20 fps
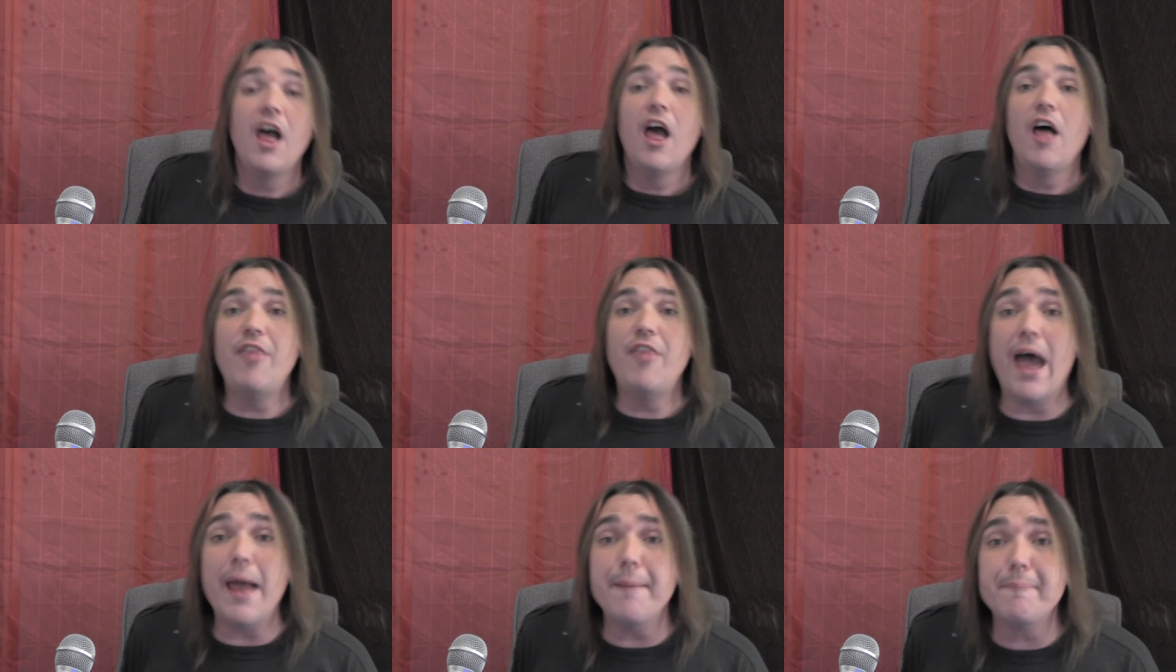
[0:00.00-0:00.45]

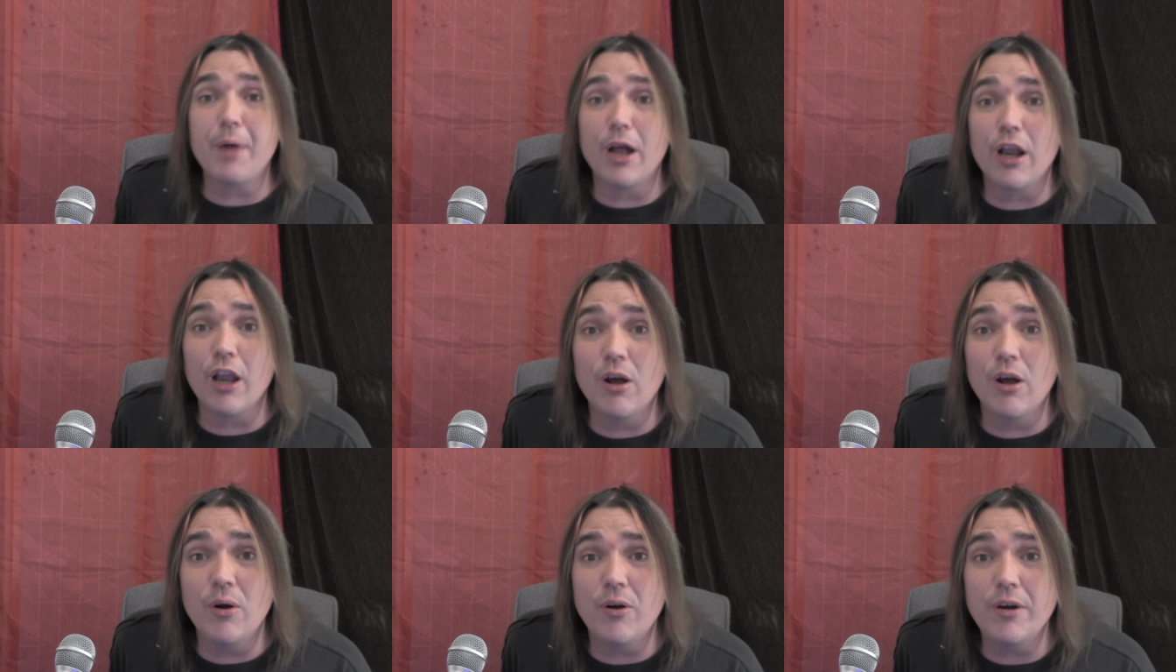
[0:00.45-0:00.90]
that
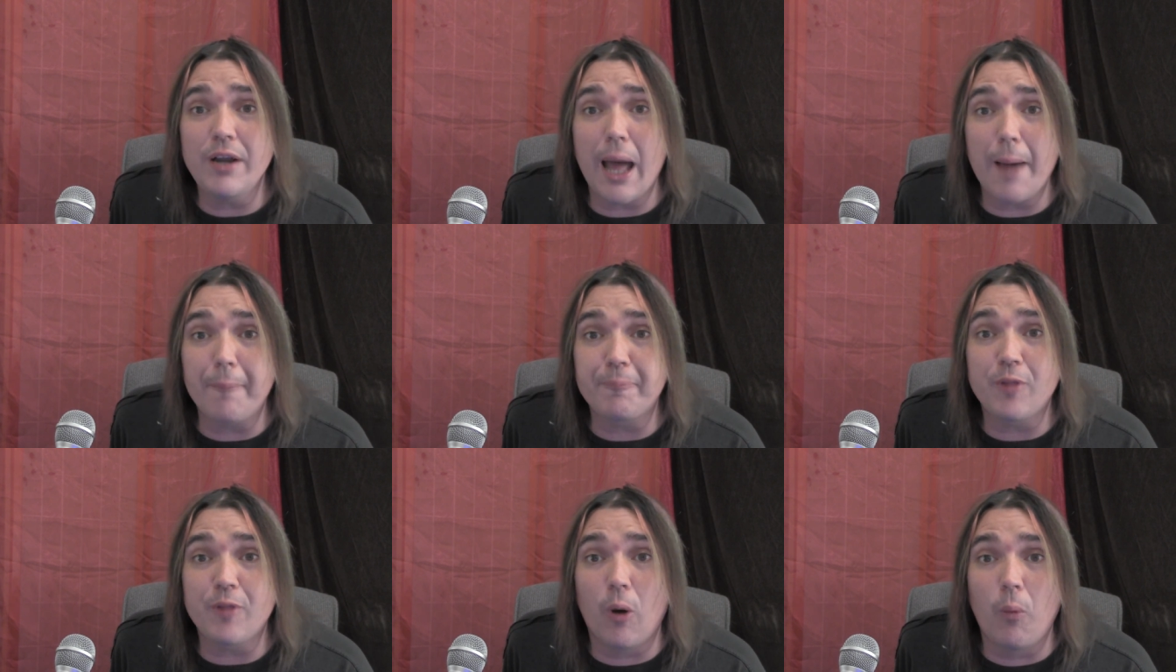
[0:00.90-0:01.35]
ballooned
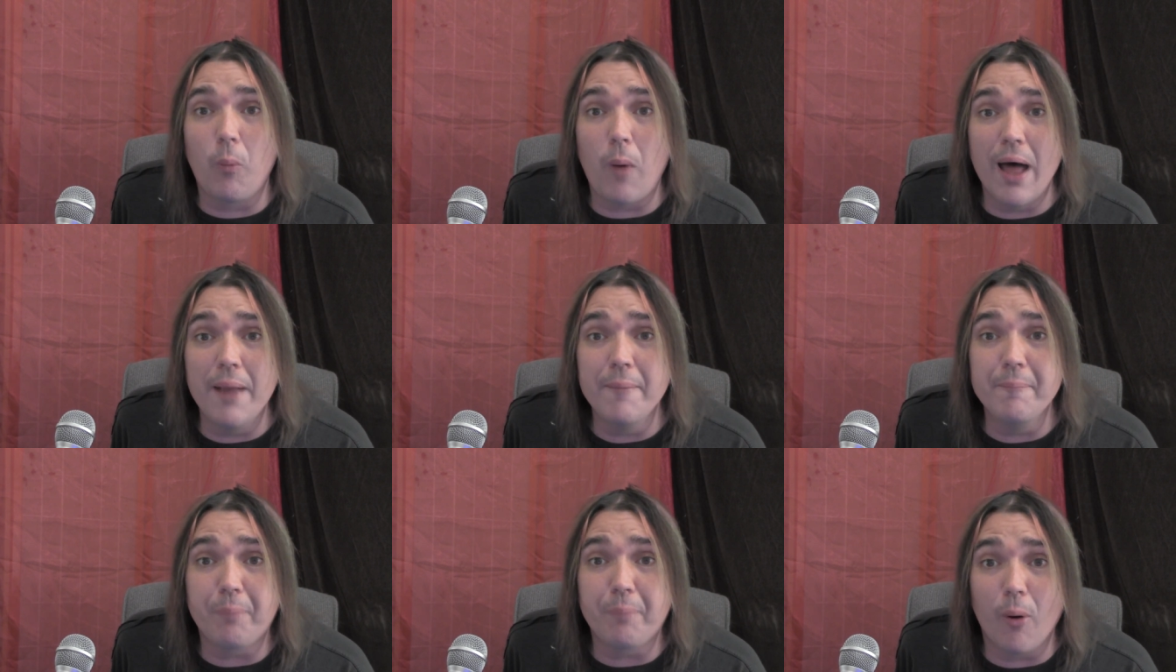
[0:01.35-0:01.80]
up to
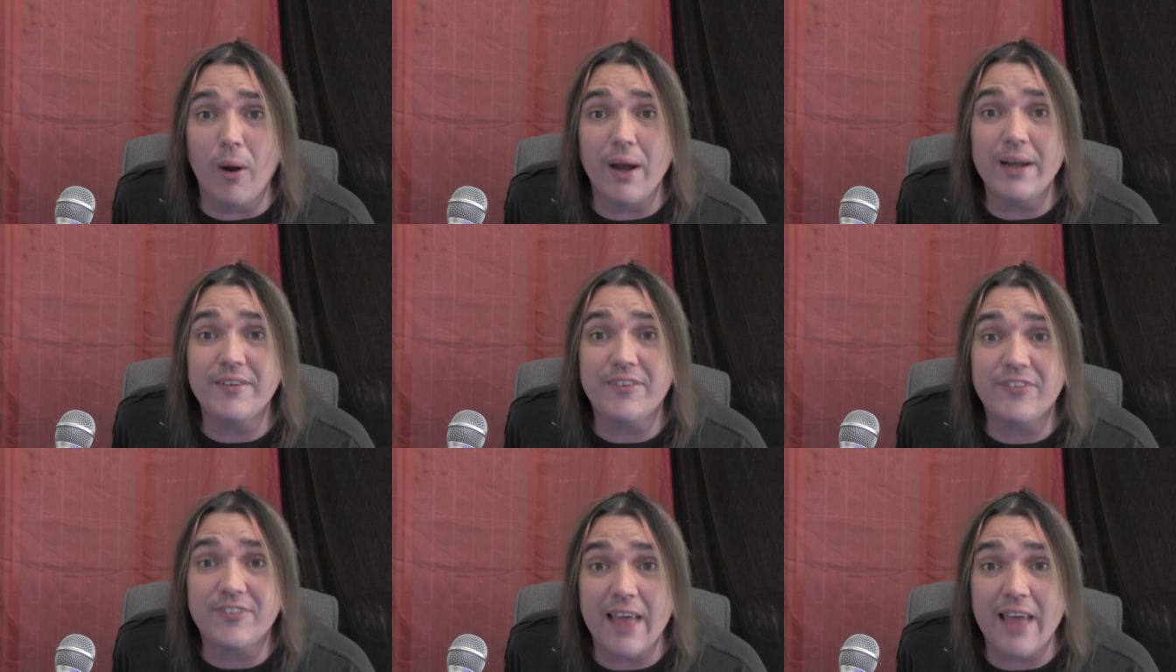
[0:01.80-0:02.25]

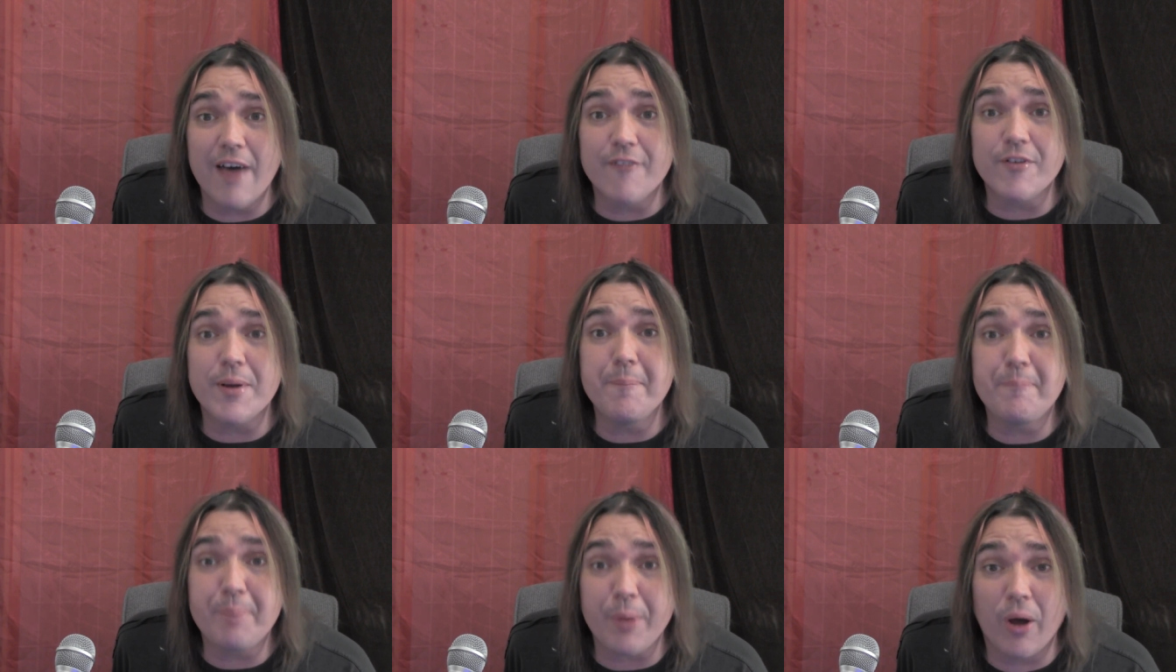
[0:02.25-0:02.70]

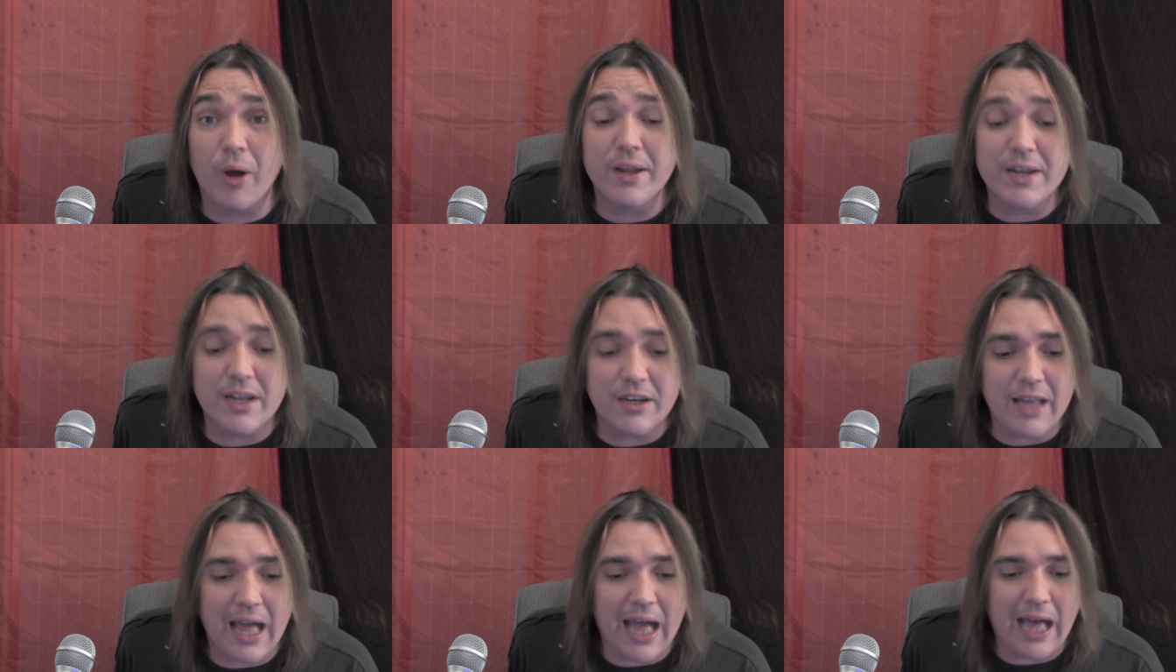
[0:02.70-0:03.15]
$1.7
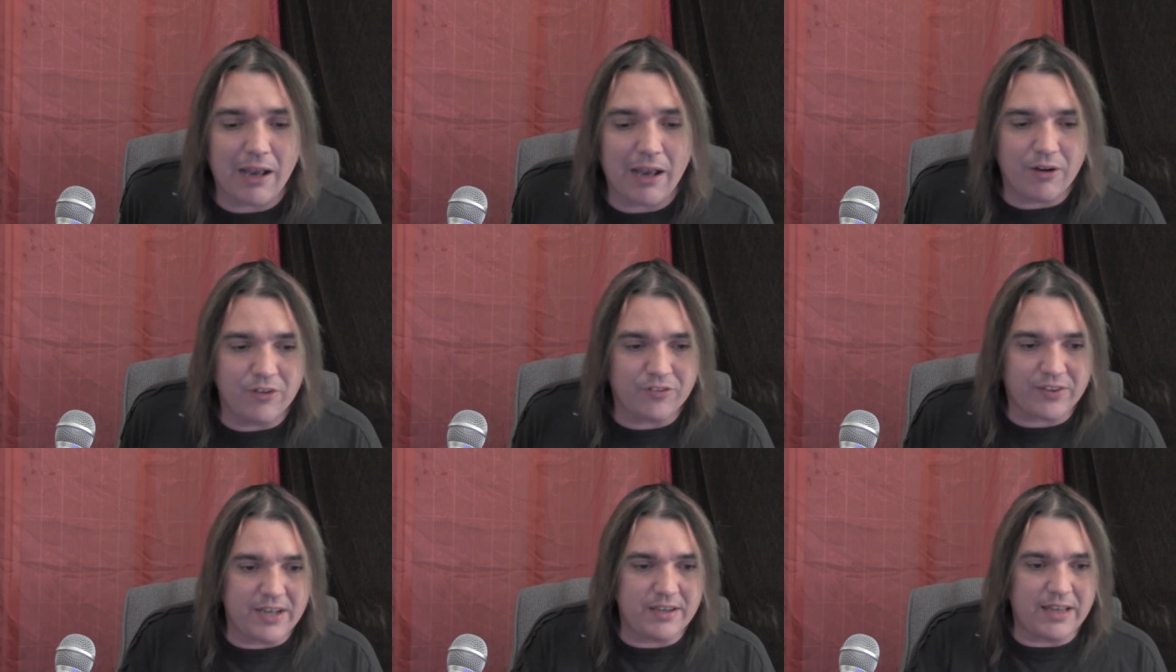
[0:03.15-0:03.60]
billion
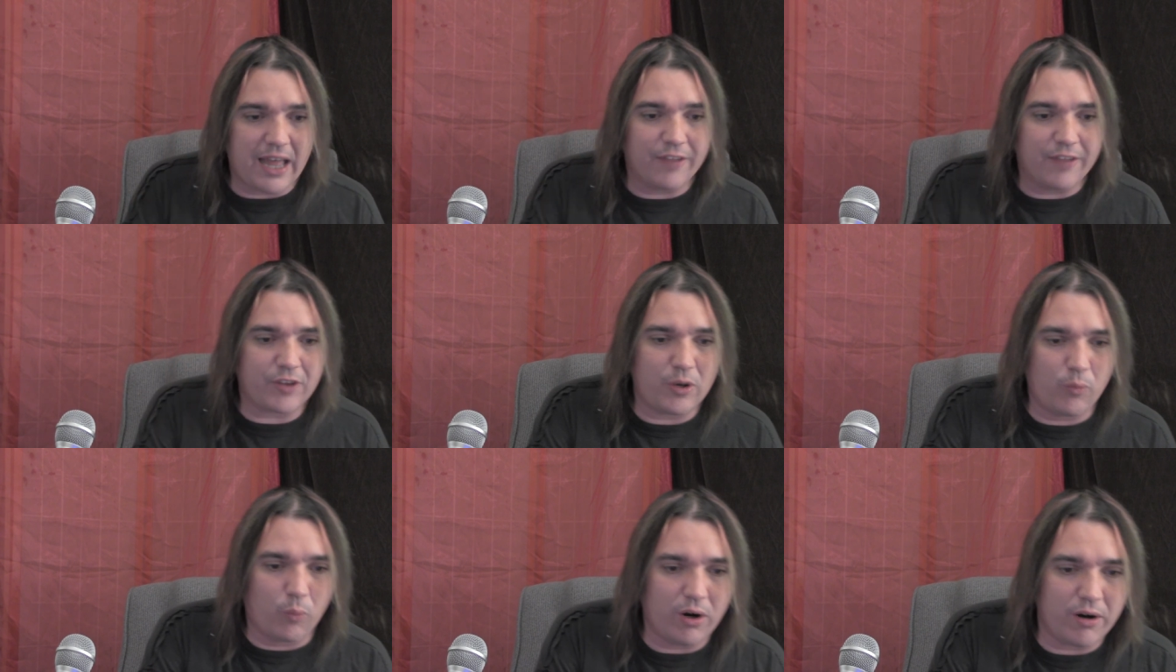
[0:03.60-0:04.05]
and
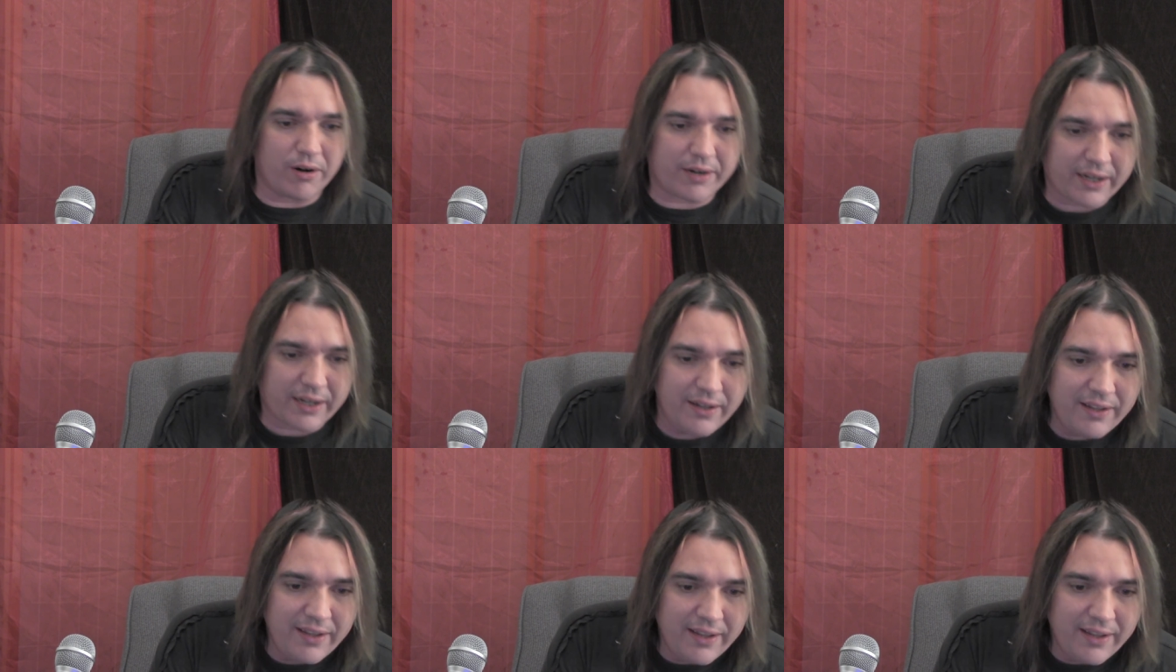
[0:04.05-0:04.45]
doesn't work.